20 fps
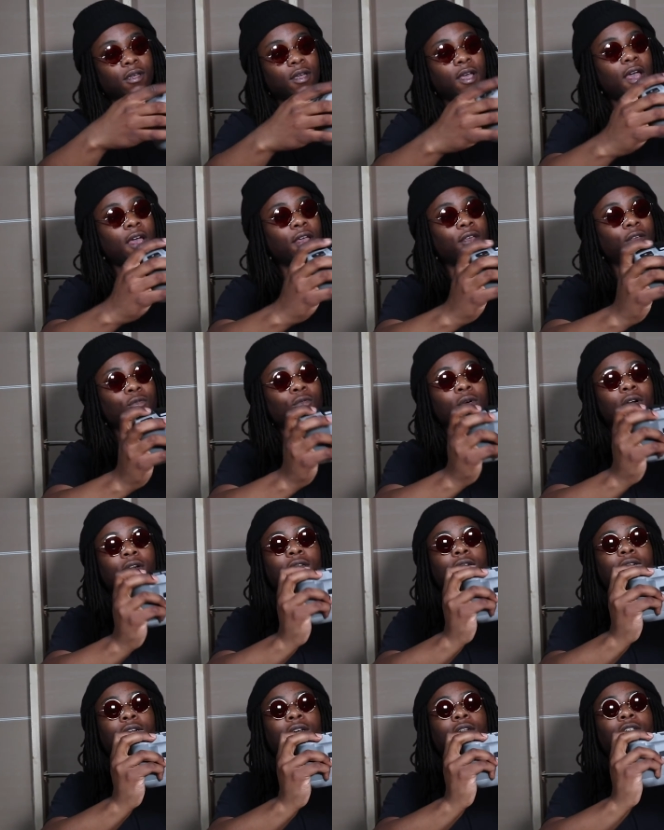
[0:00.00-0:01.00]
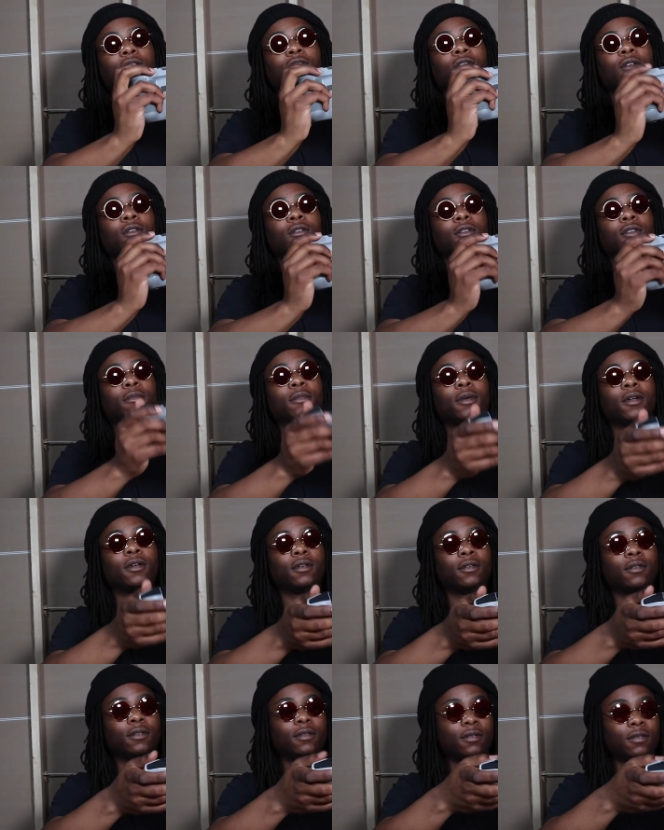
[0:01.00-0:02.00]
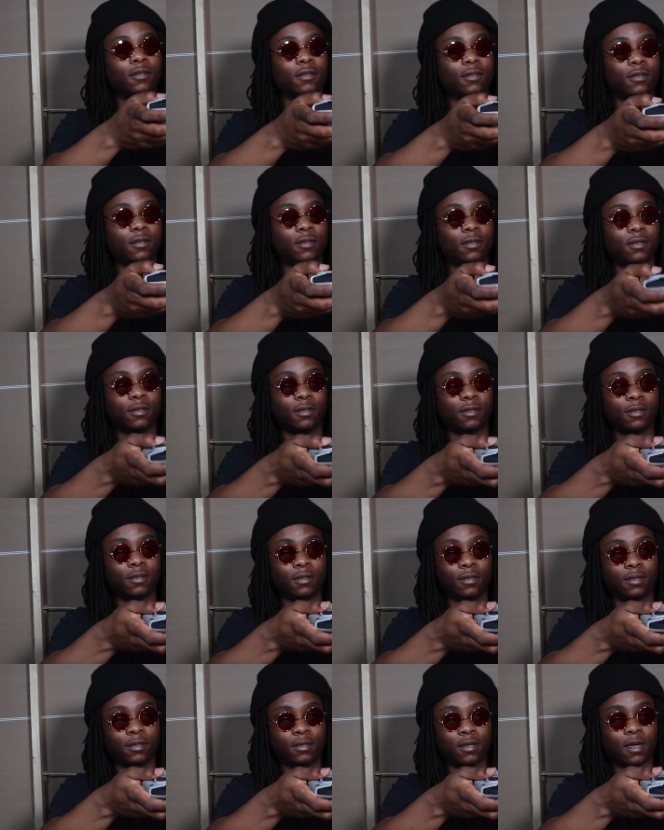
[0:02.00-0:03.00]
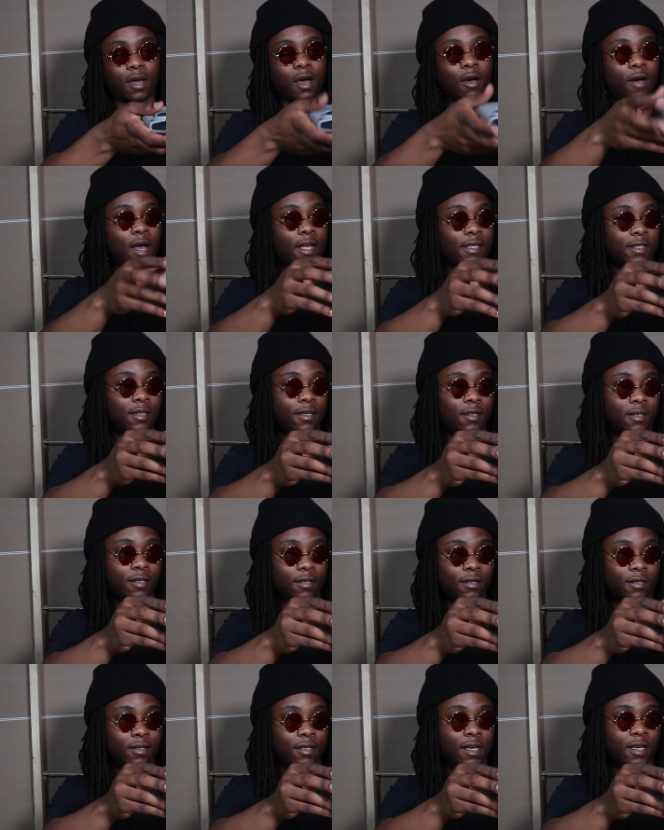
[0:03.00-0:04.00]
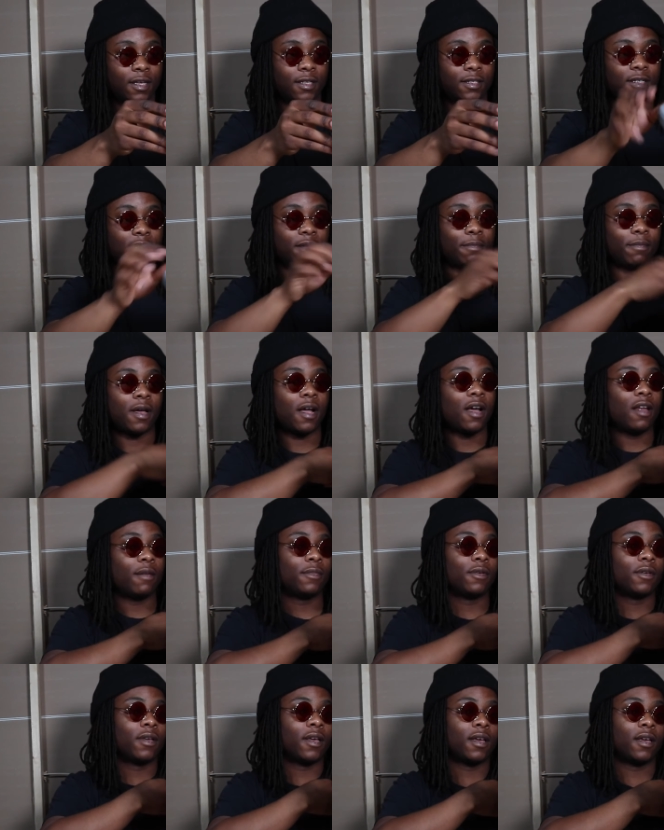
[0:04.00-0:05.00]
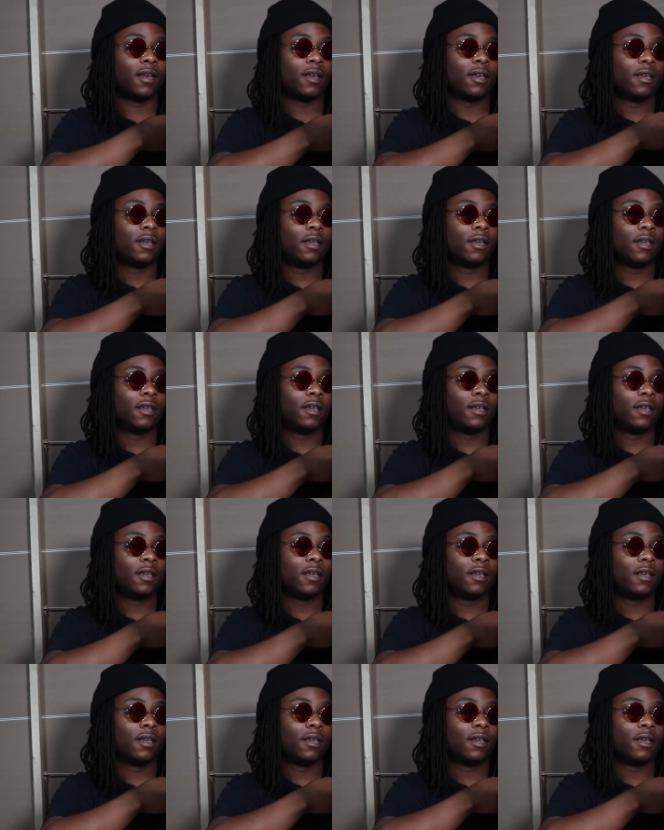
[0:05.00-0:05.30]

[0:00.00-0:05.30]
How you work the controller, bro? Oh, I see the little things at the bottom. Okay.